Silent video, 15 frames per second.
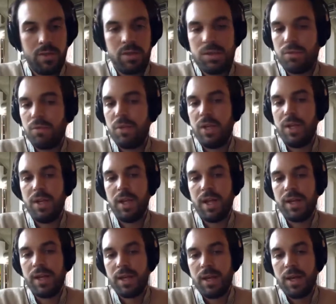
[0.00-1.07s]
There is really
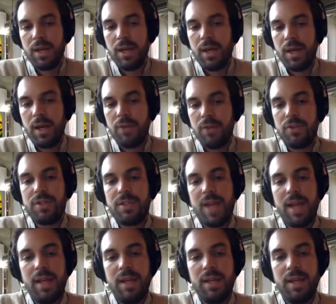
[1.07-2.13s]
like
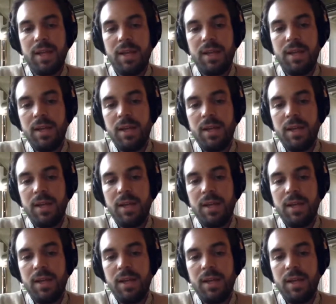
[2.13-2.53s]
understanding that